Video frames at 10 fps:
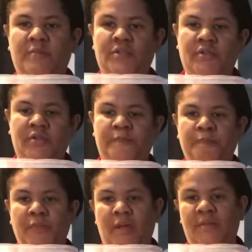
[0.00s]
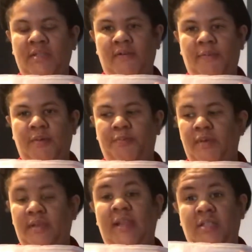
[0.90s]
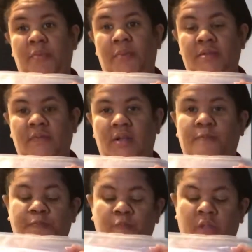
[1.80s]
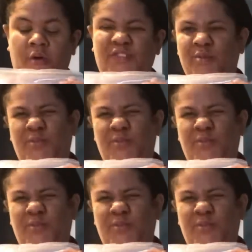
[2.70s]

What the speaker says: here is made from pears, so it's not a